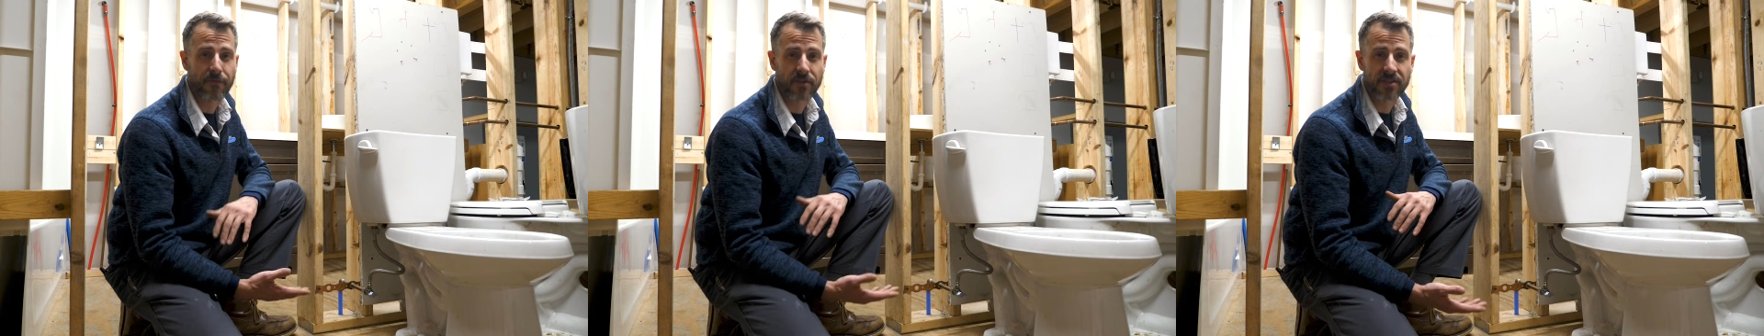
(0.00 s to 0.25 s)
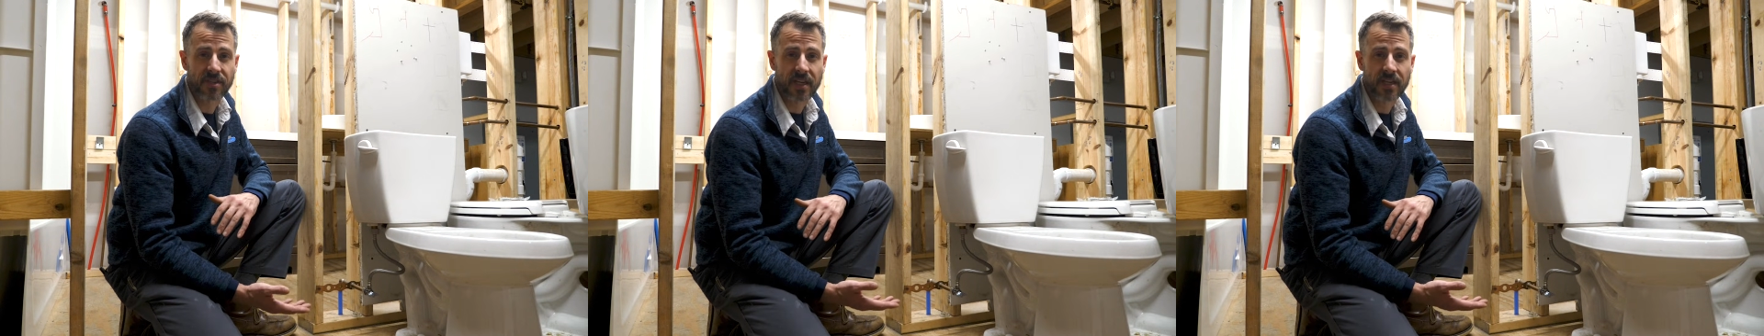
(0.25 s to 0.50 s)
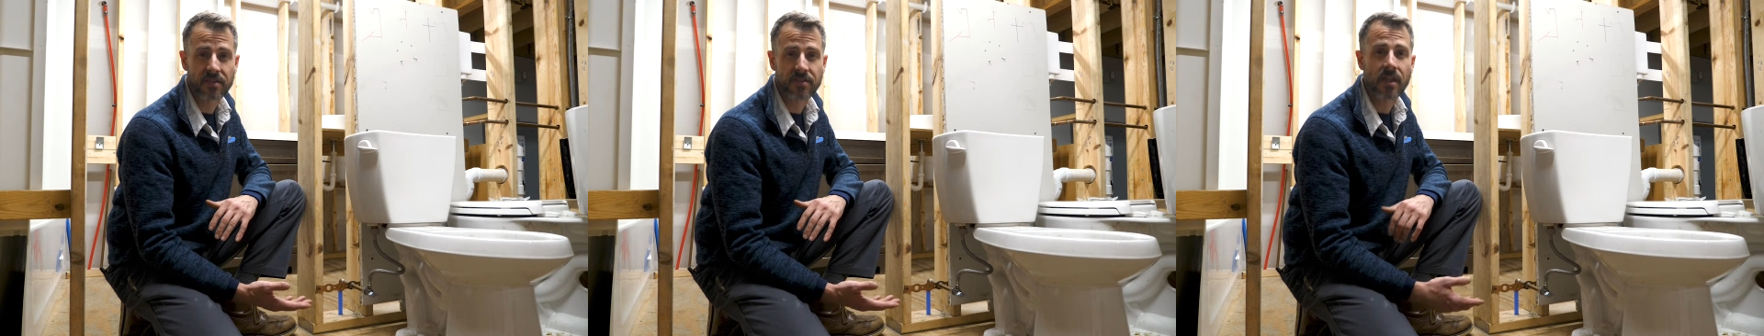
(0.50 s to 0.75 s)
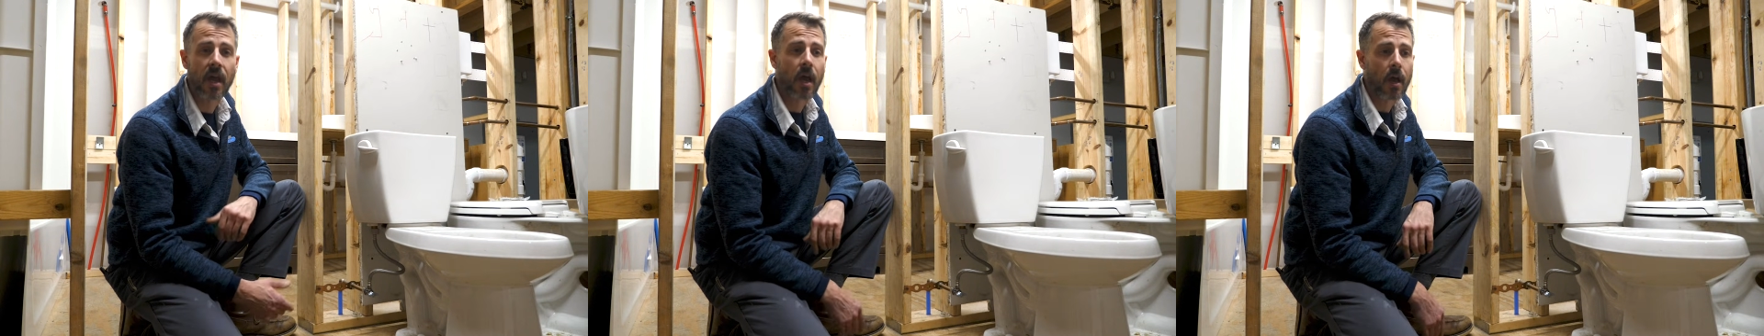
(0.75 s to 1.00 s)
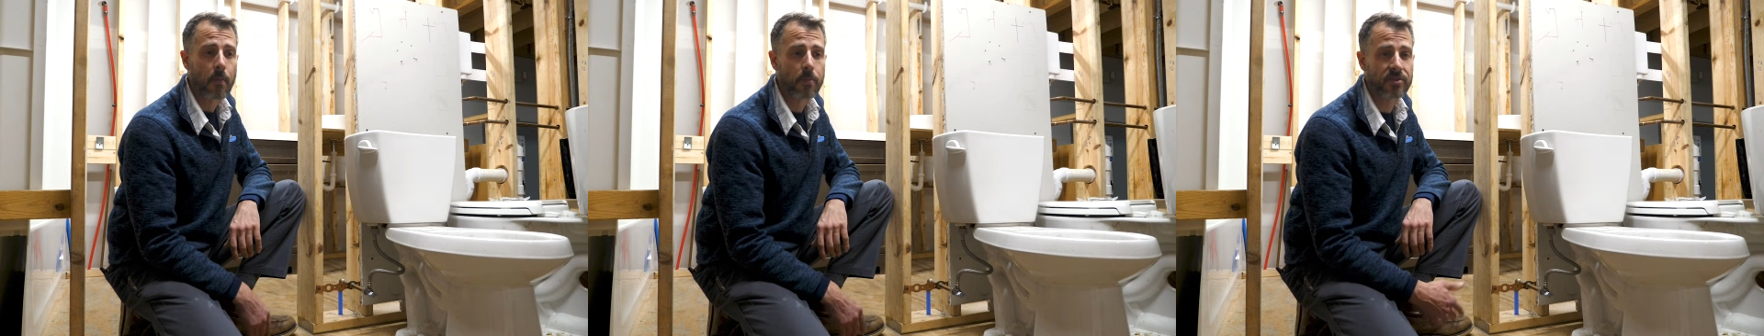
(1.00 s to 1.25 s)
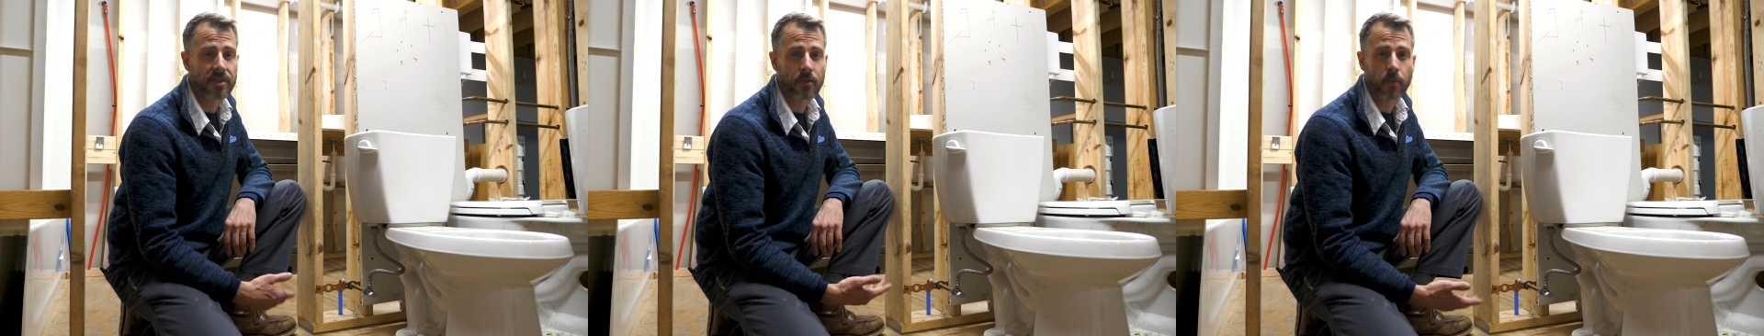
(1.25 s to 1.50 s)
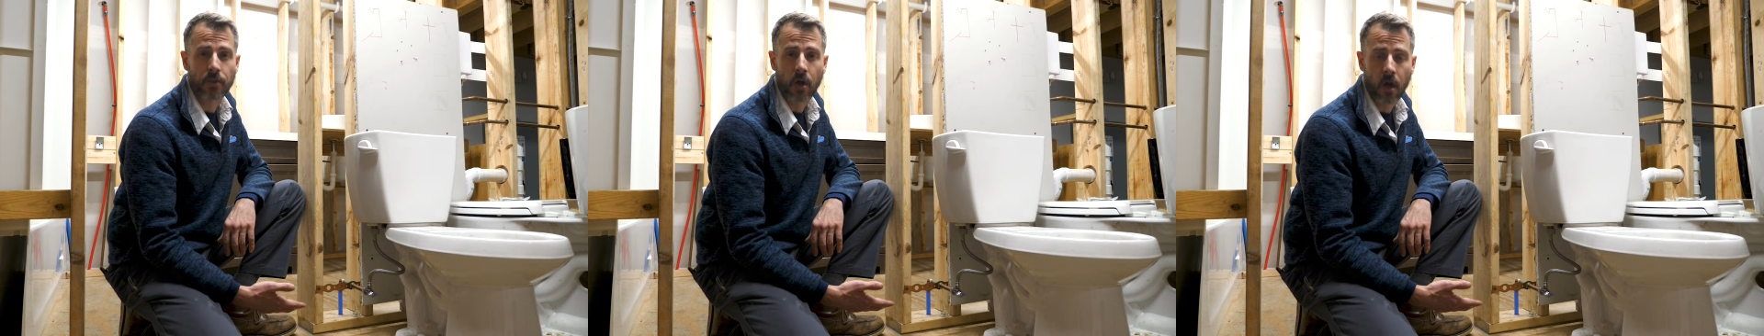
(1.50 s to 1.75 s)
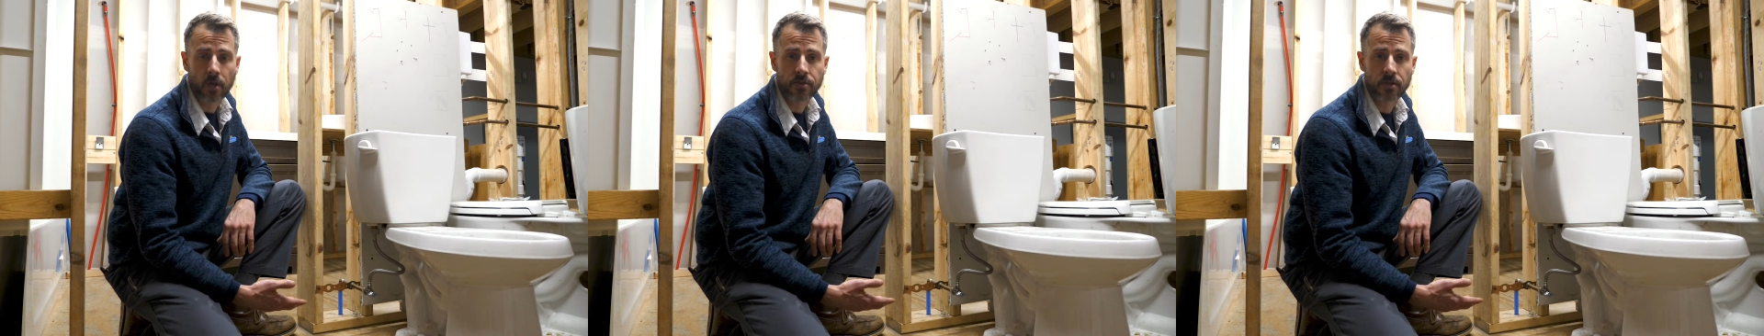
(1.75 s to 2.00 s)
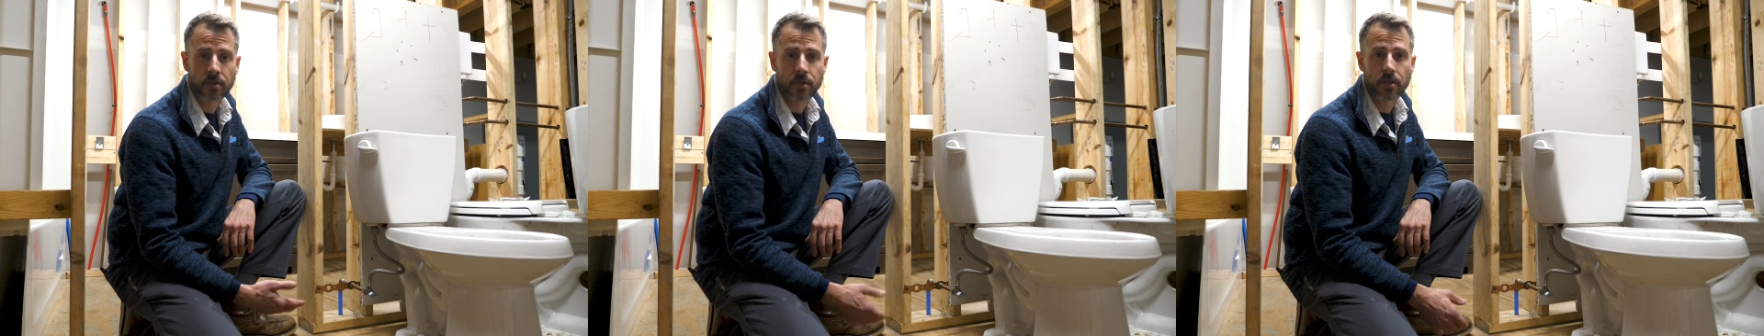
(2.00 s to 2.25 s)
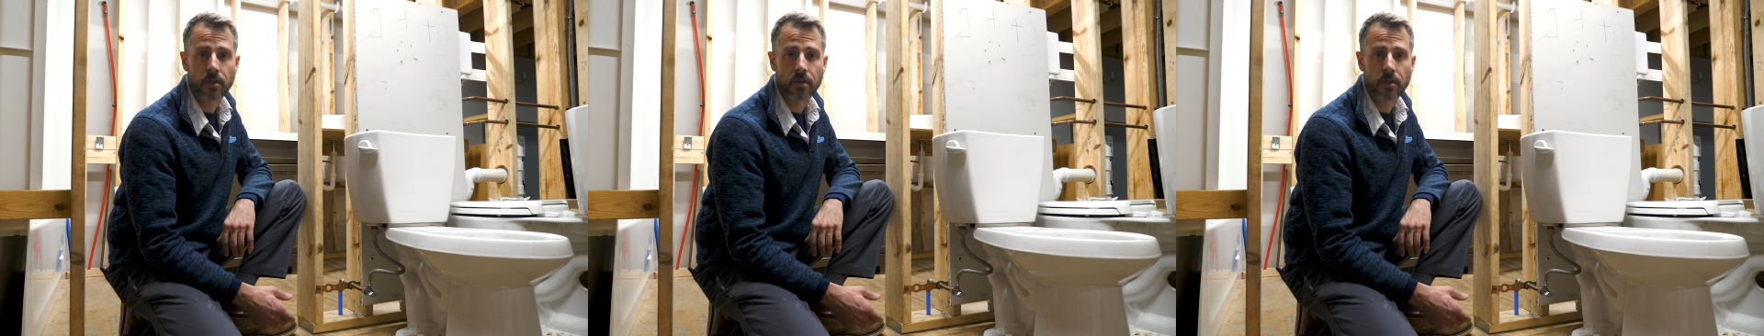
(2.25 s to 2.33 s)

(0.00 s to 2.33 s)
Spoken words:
or seized, proceed with caution.